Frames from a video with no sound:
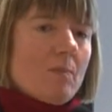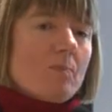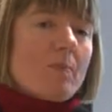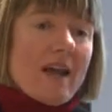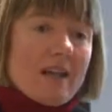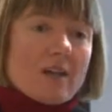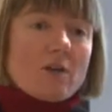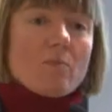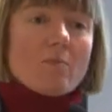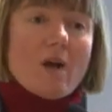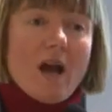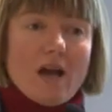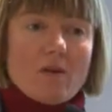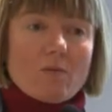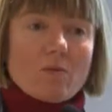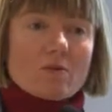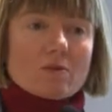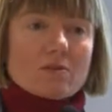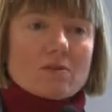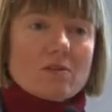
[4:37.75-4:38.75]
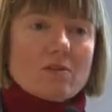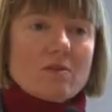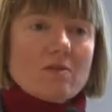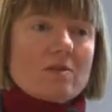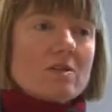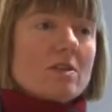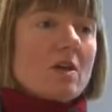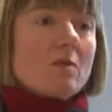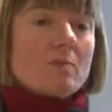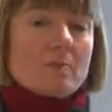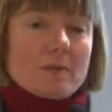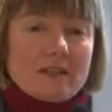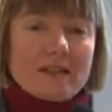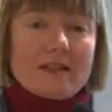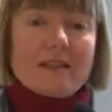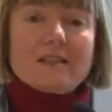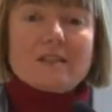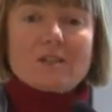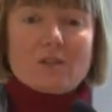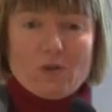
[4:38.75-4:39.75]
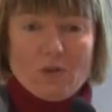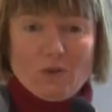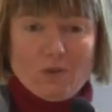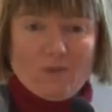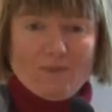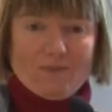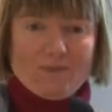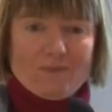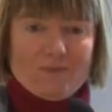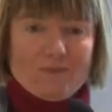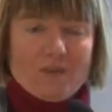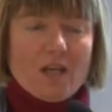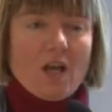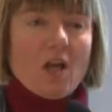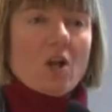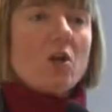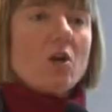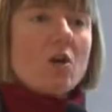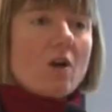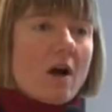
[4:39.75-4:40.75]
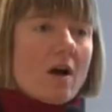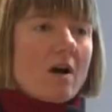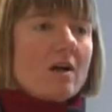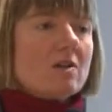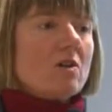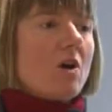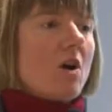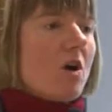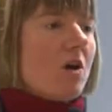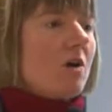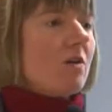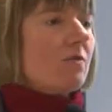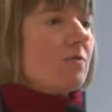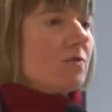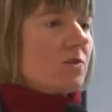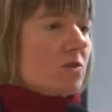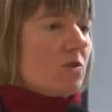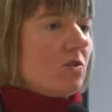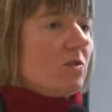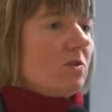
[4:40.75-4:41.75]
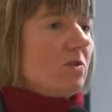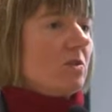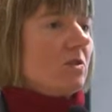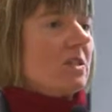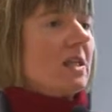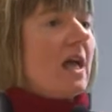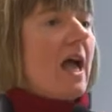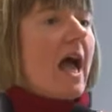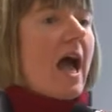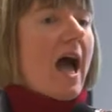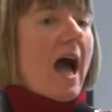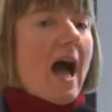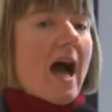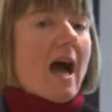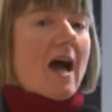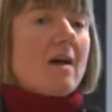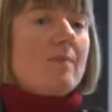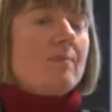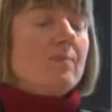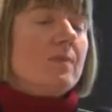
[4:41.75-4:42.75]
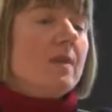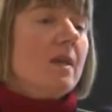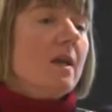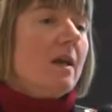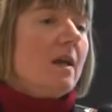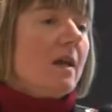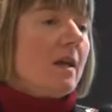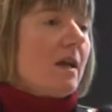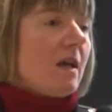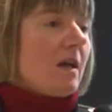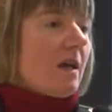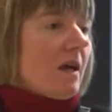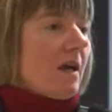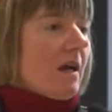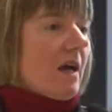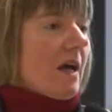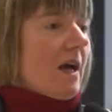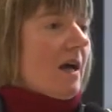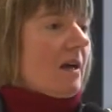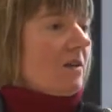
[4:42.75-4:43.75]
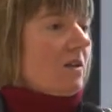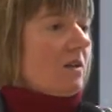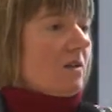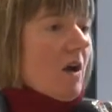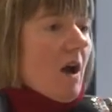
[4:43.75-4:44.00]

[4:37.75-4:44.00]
But you might want to, so please do. A lot of students are